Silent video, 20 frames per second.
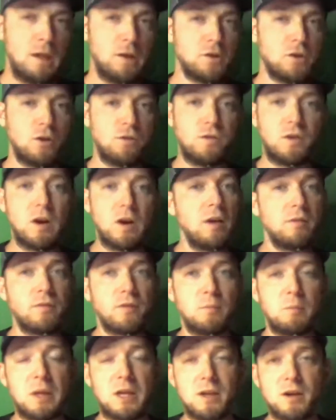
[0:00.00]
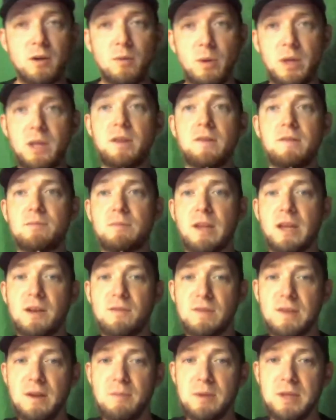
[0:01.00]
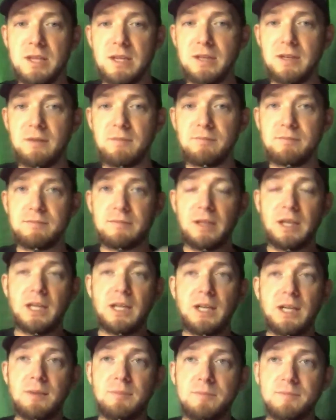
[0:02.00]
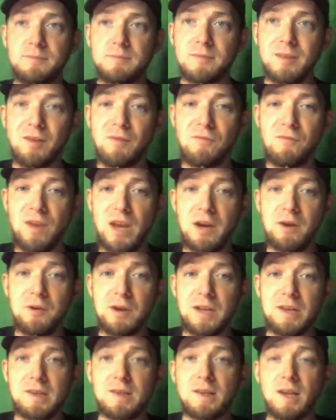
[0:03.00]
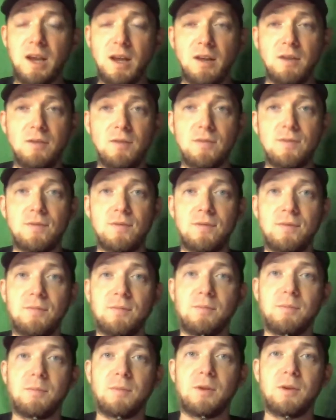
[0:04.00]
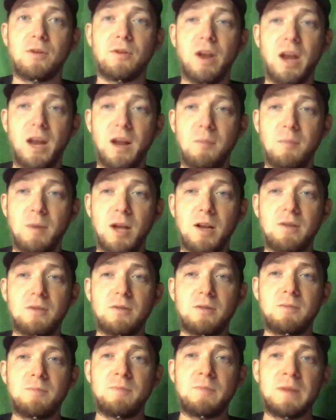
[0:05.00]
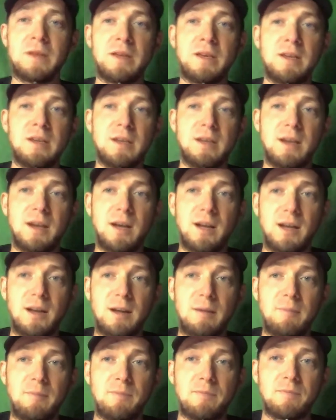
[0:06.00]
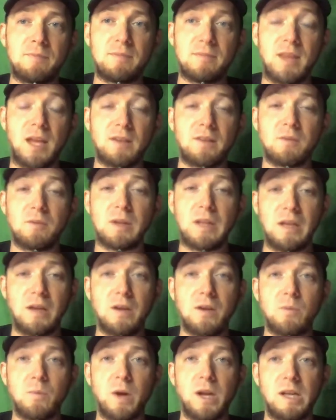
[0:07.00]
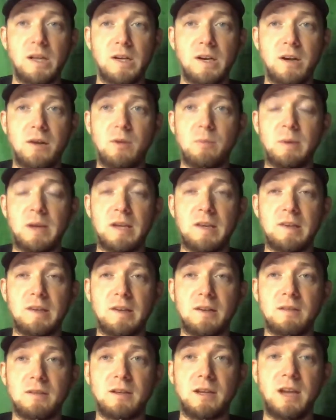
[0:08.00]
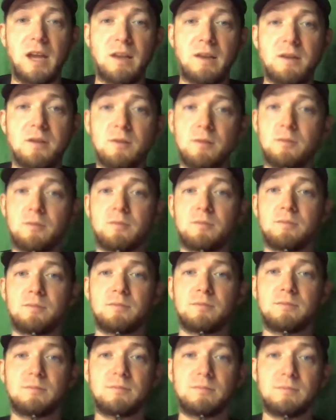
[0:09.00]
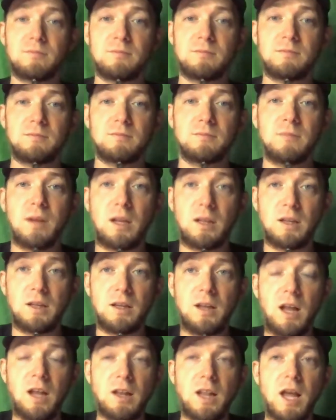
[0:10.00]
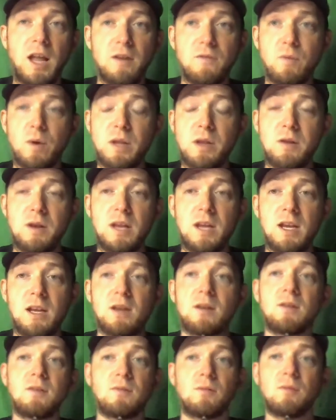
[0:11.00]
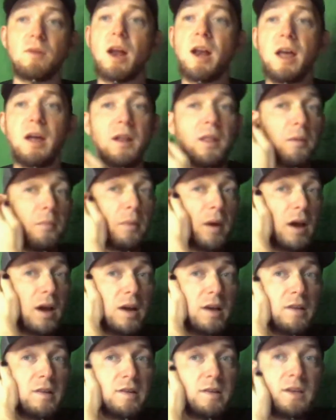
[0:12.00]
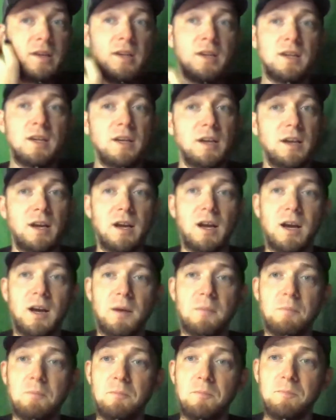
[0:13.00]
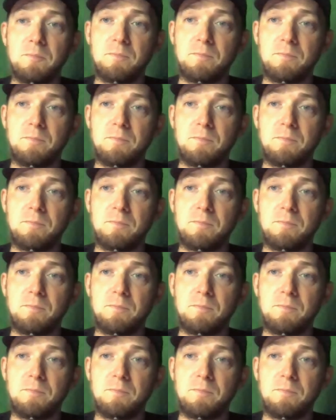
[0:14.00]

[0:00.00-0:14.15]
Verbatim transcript: So if you're not familiar with kind of some of the um, vagaries of creating a module, um, that's a really good way to go because it'll get you a, a lot of what you need right out of the box, um,